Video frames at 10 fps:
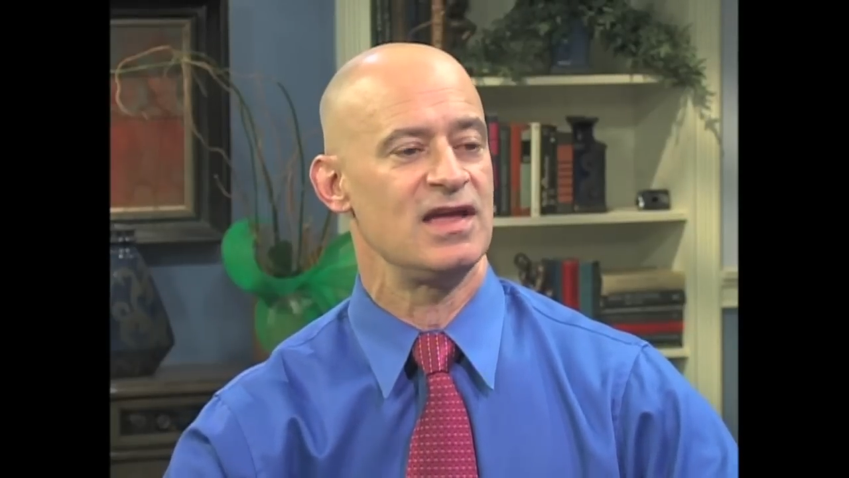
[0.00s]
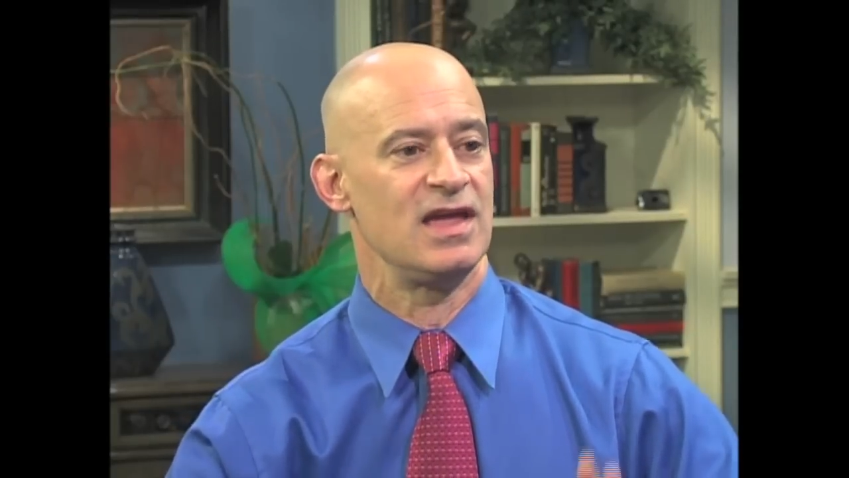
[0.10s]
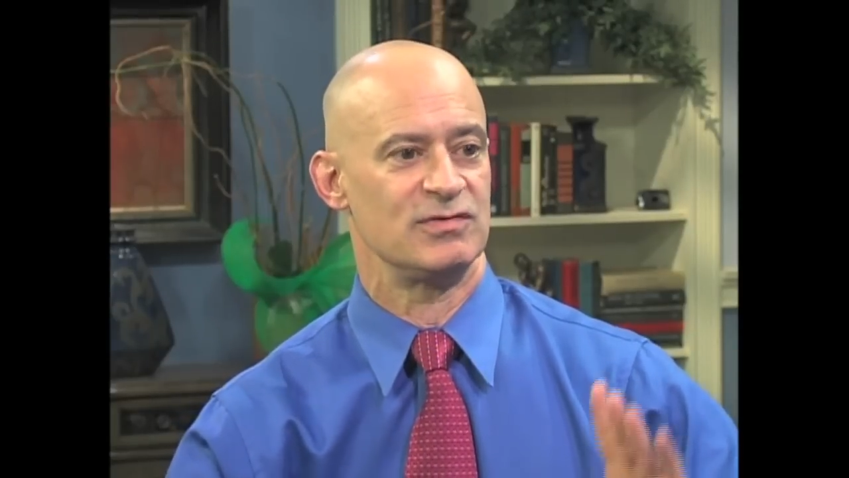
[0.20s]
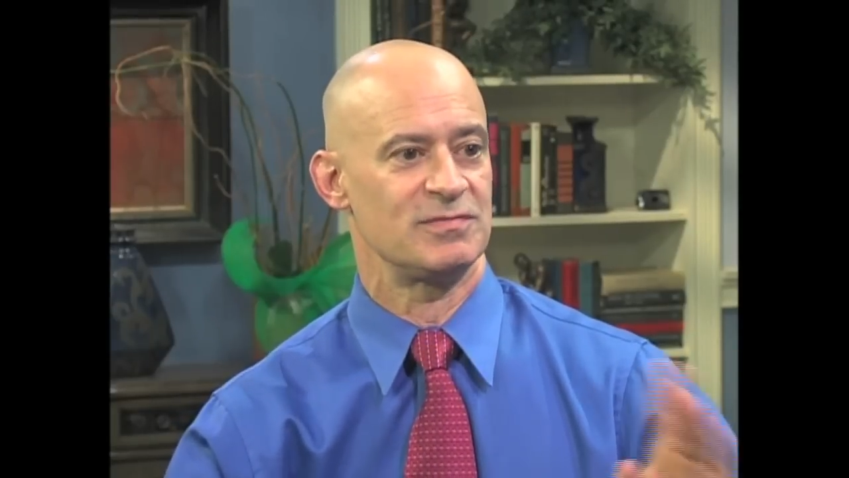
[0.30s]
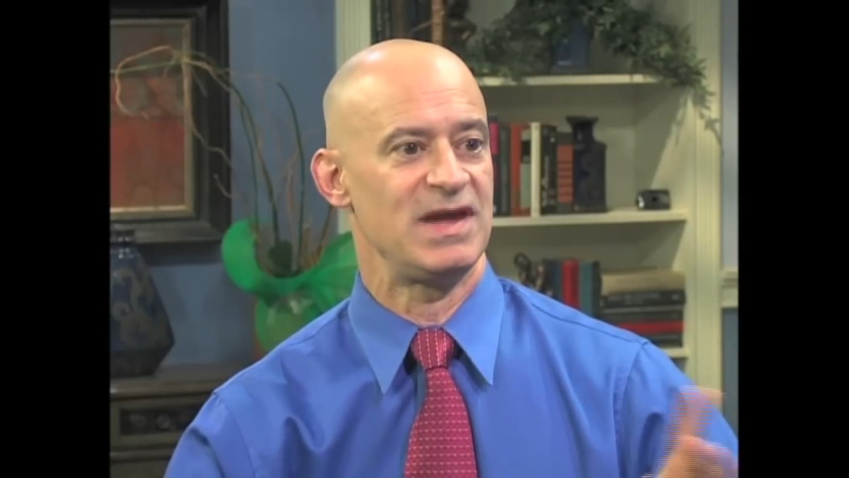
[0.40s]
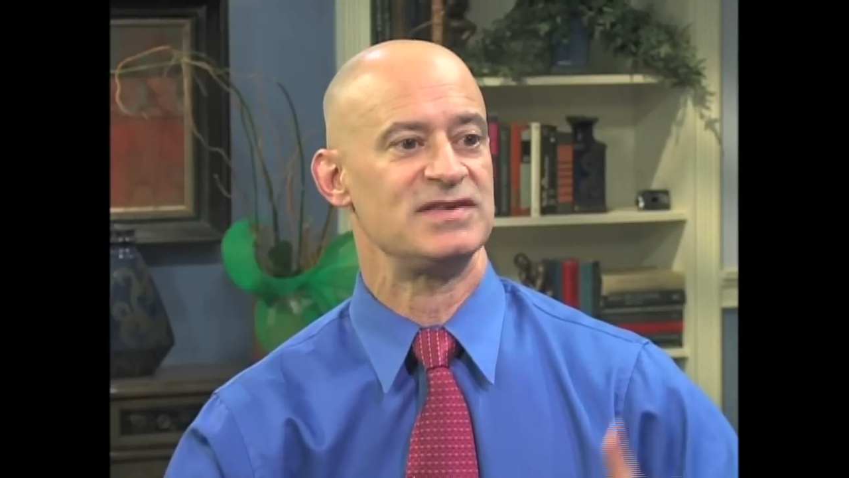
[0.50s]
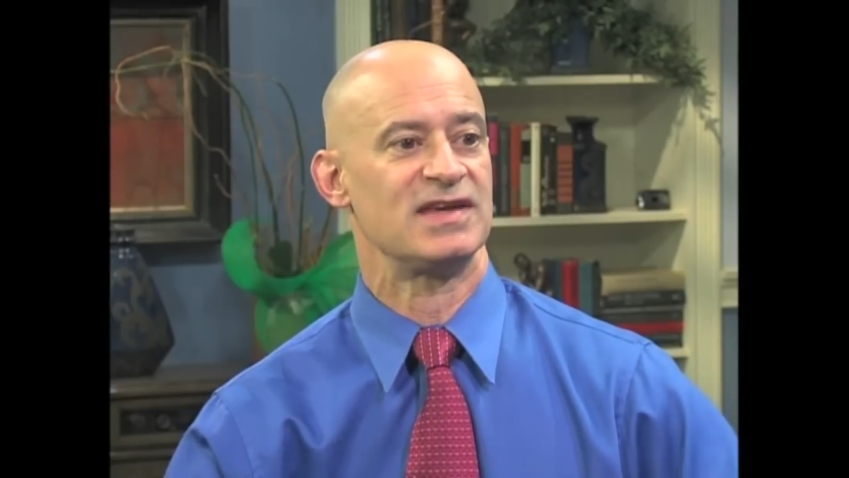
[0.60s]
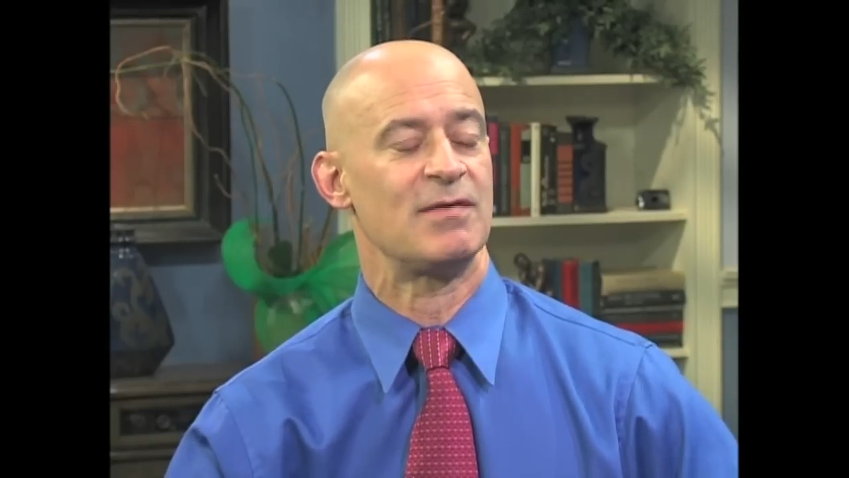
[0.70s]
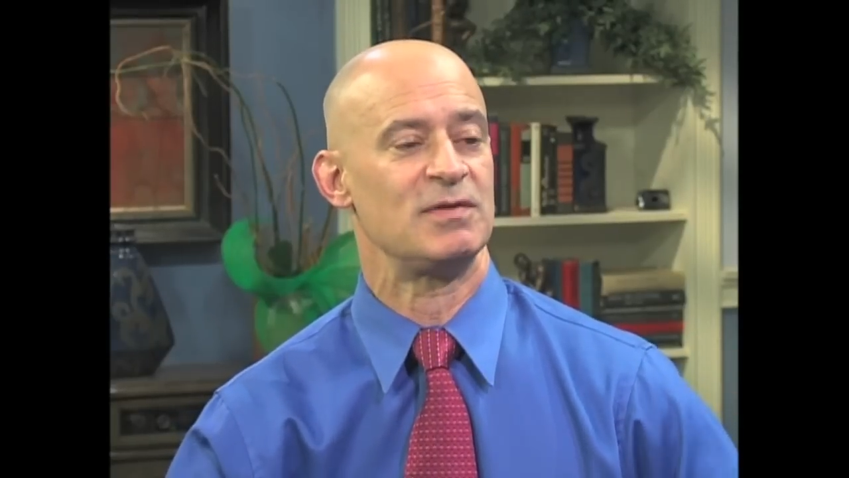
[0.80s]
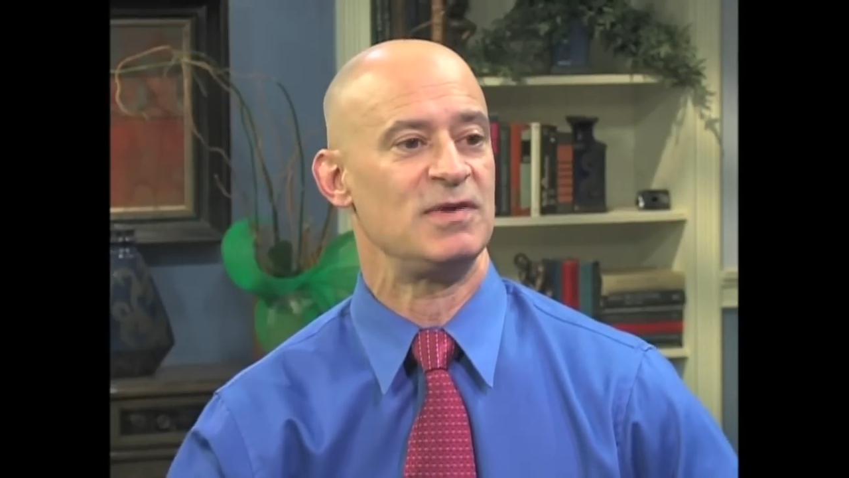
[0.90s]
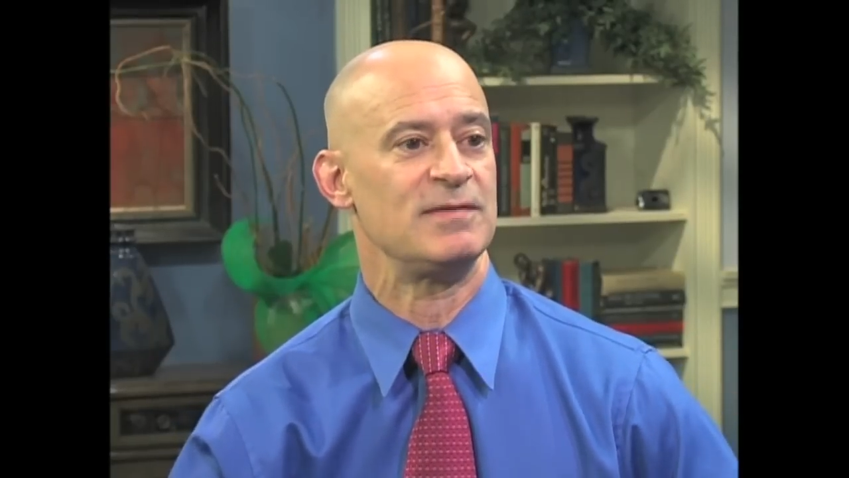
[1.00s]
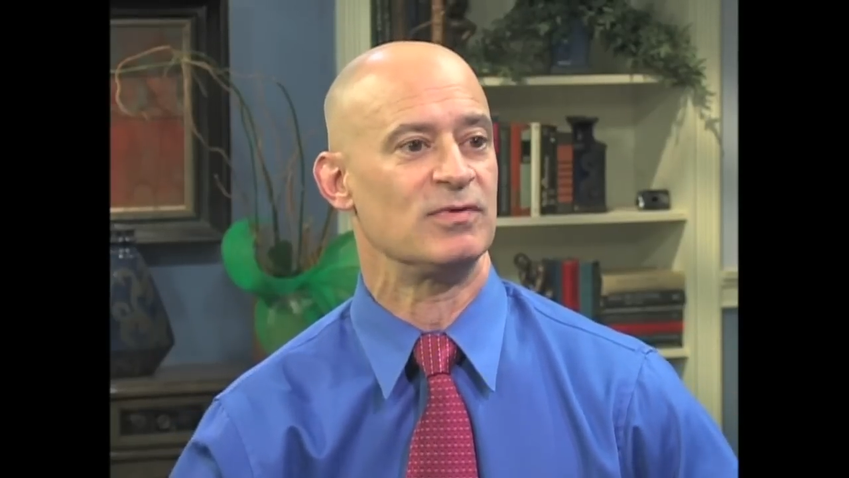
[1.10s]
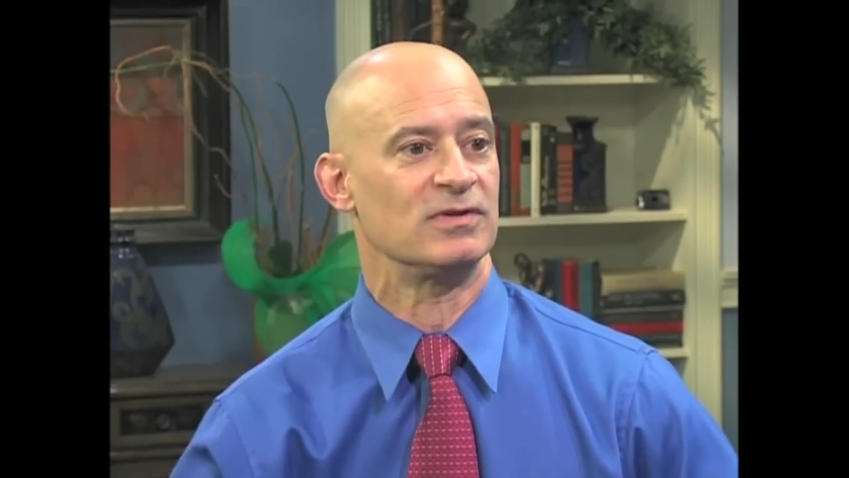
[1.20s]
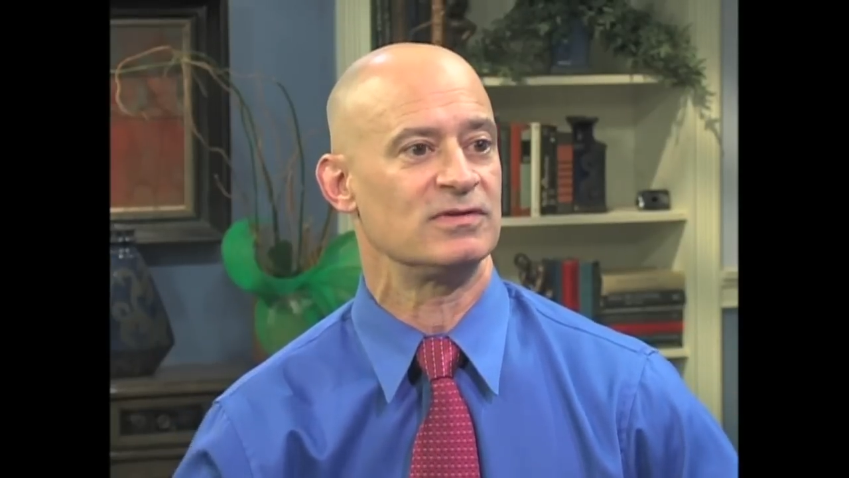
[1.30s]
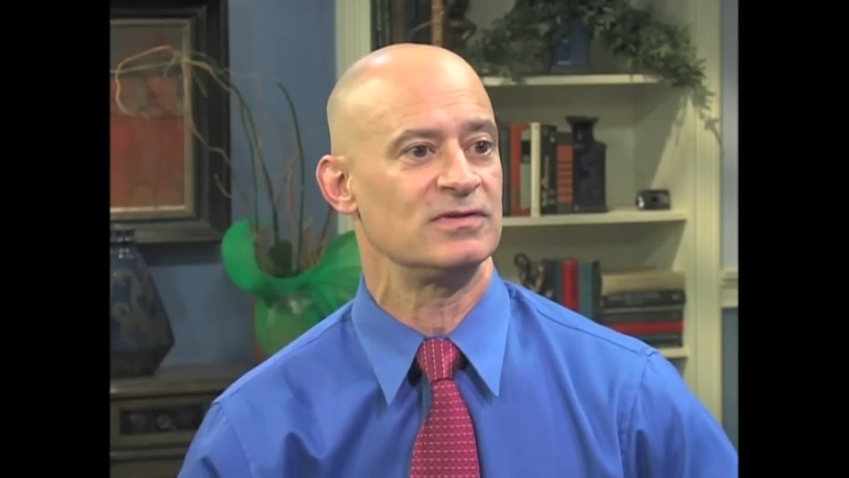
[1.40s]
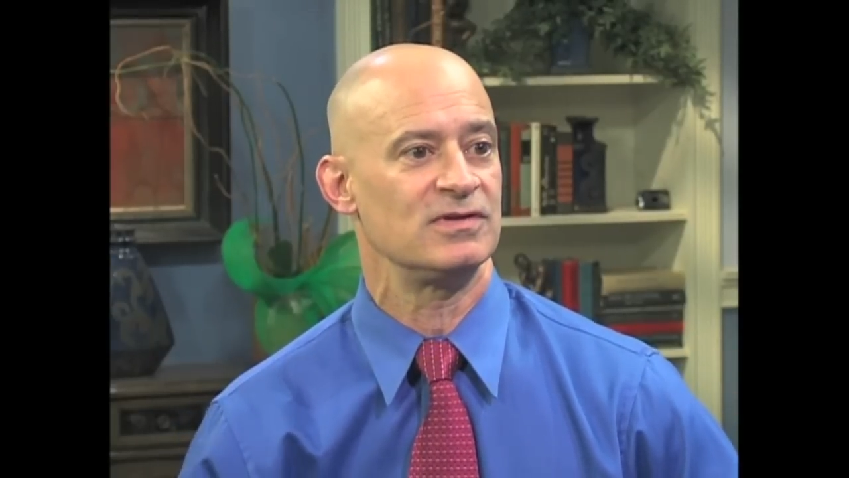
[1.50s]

and it was amazing how many people